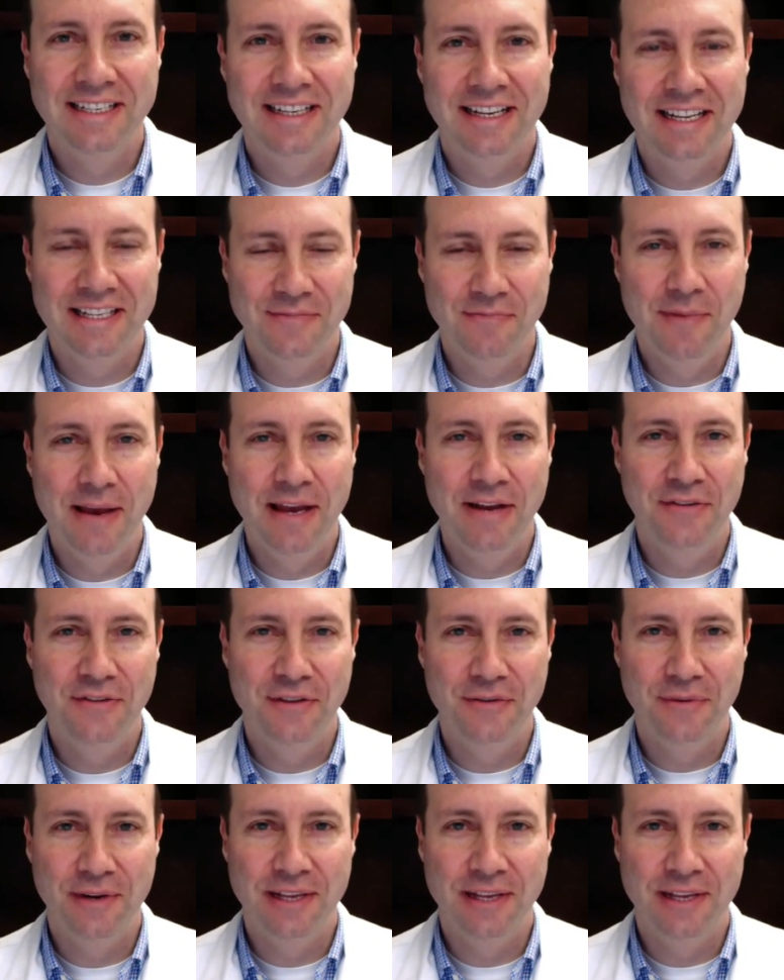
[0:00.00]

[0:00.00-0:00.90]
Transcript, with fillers: It's better than we